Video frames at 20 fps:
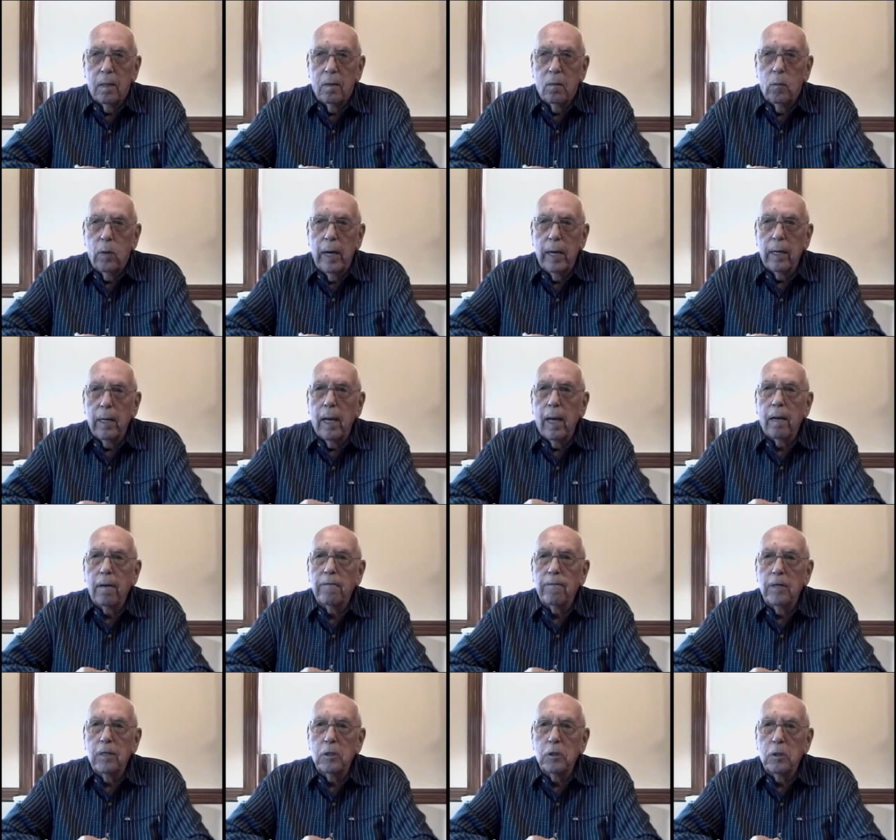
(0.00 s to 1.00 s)
we had a lot of
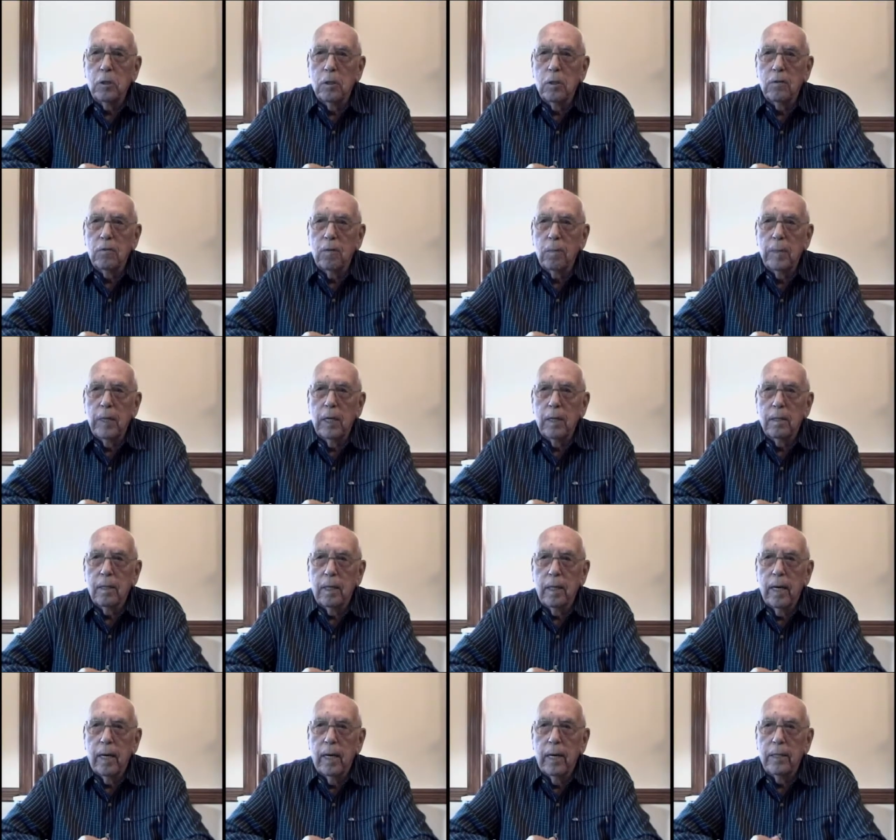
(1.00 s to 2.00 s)
visitors from the other
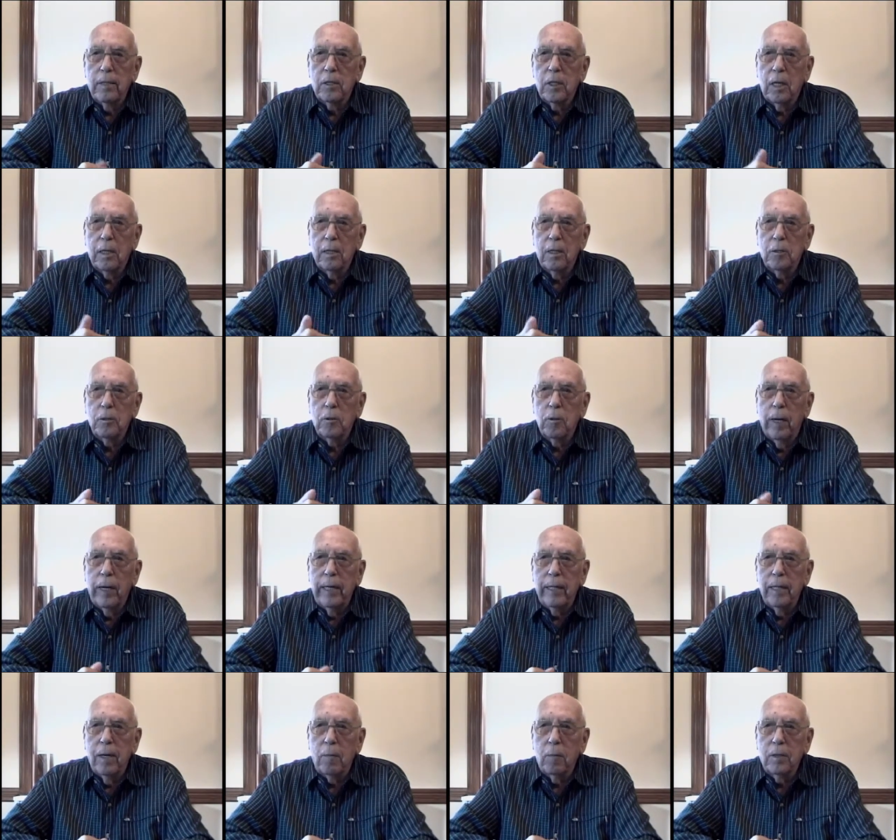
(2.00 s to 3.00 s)
guys on the
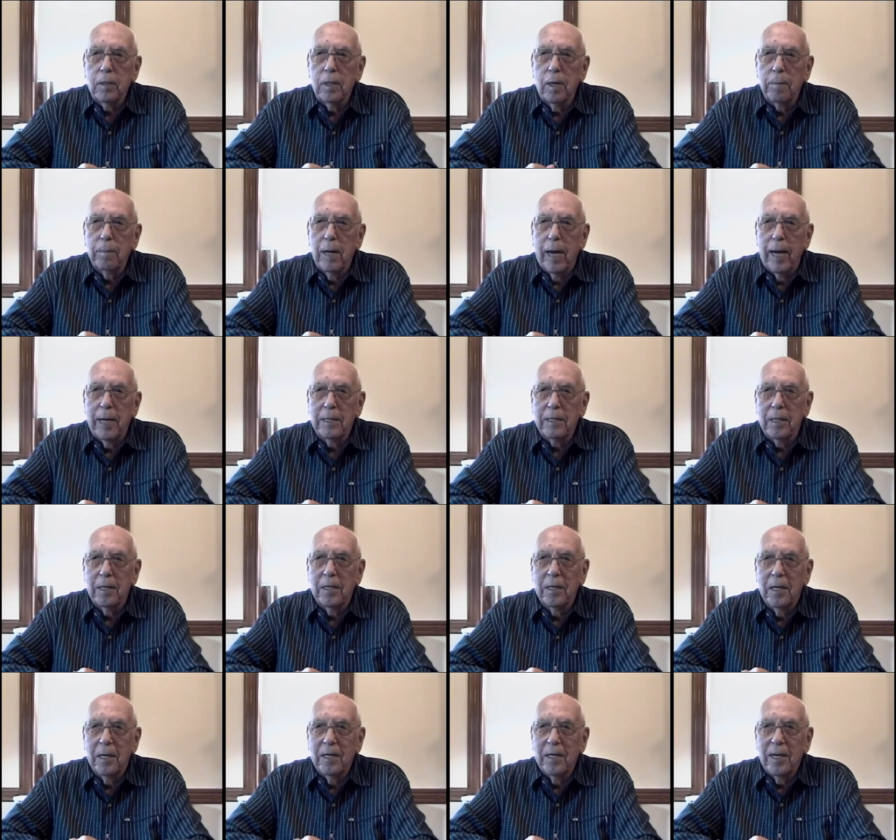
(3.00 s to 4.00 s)
train that would come back to
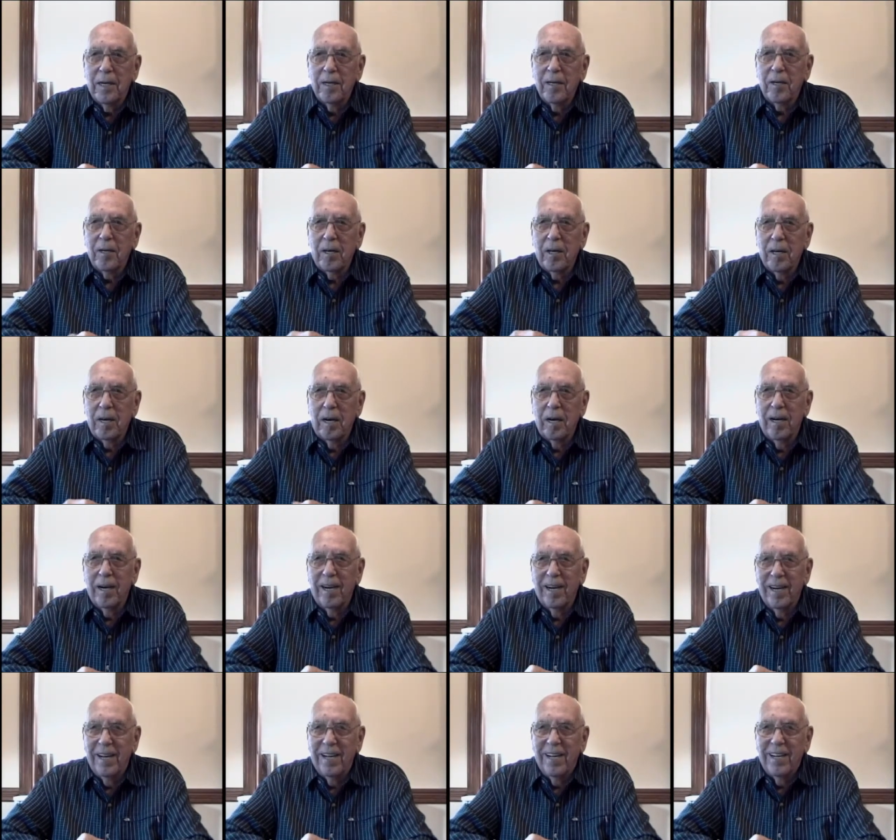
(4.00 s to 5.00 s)
look at
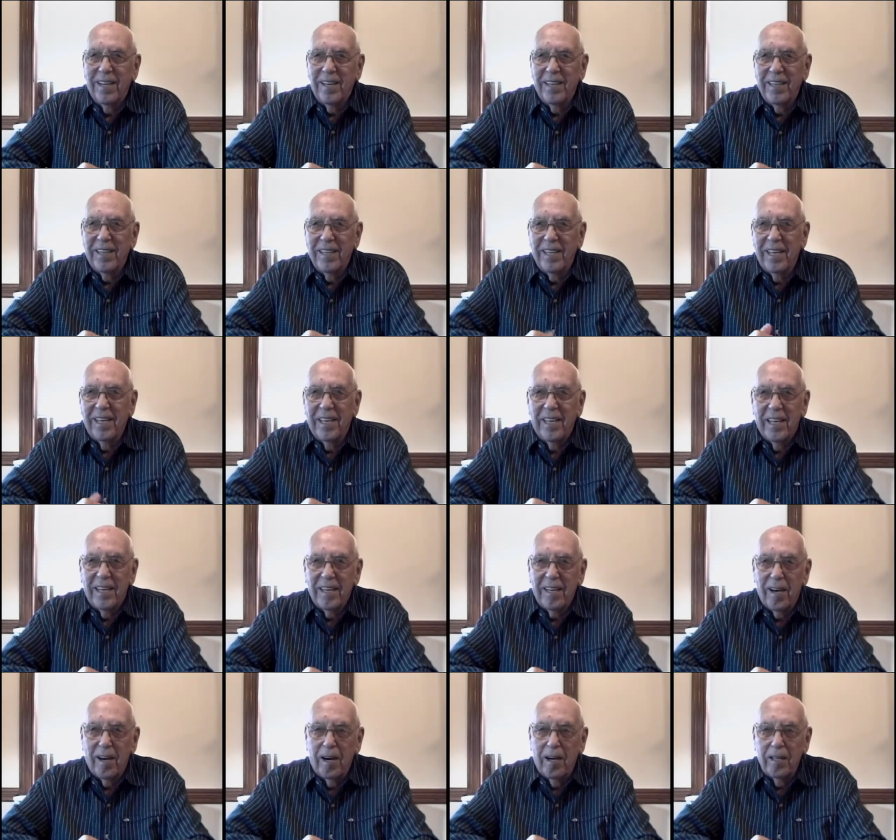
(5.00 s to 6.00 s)
the
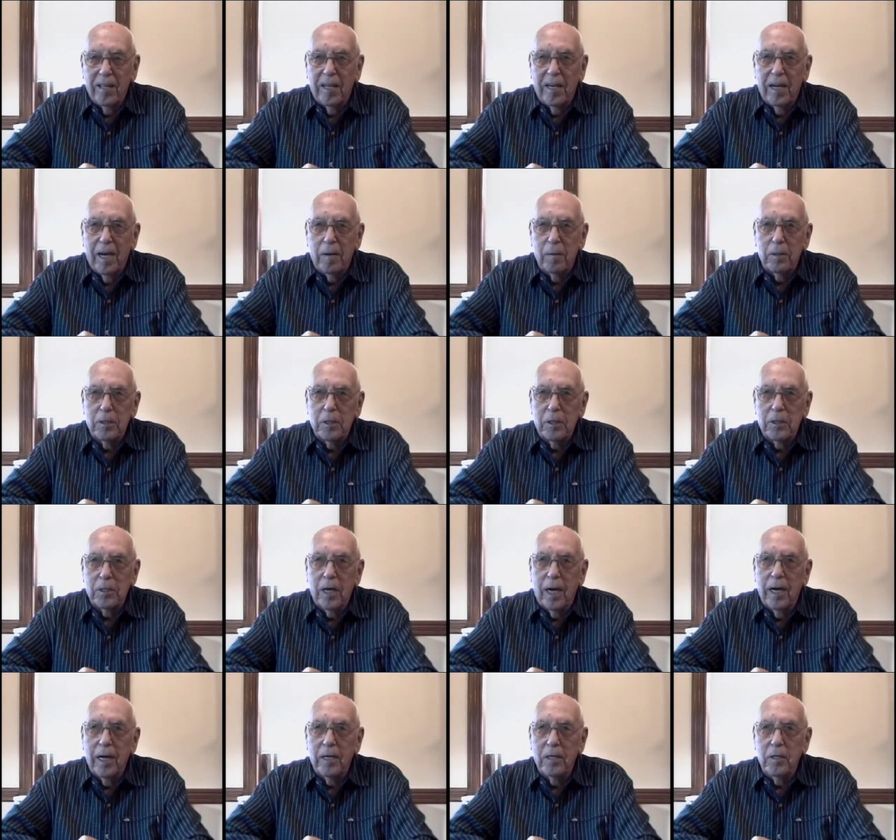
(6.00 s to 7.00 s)
car that I was
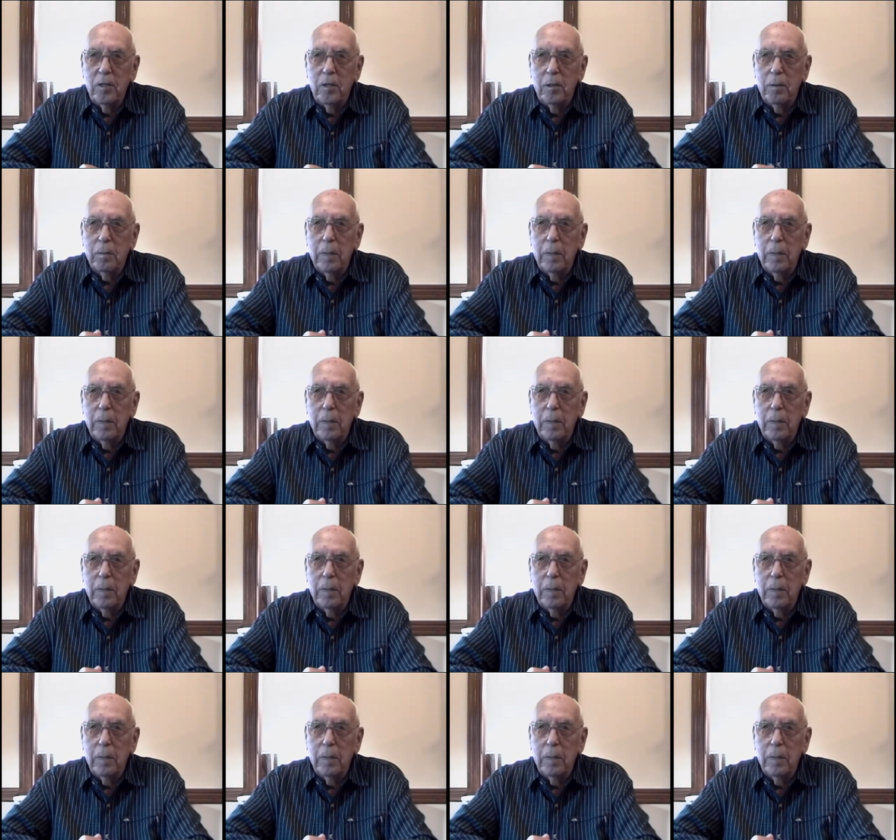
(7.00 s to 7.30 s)
assigned to,